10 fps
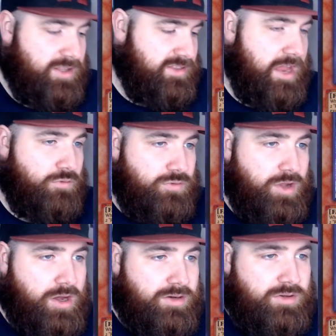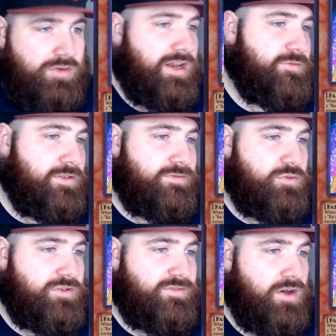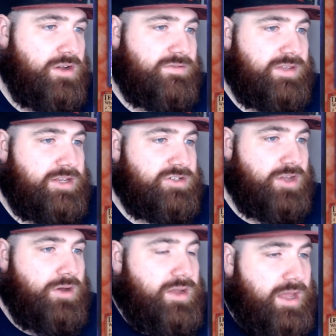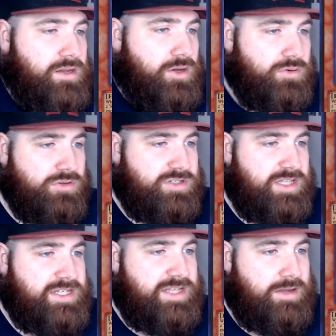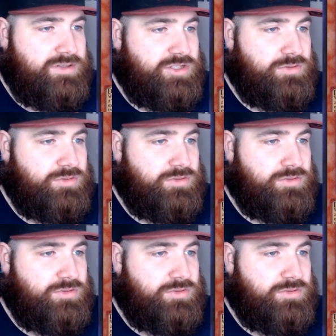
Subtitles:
They're all gone. You're left with the 4 to 5, and they just go, okay, I'm going to hold on to these now until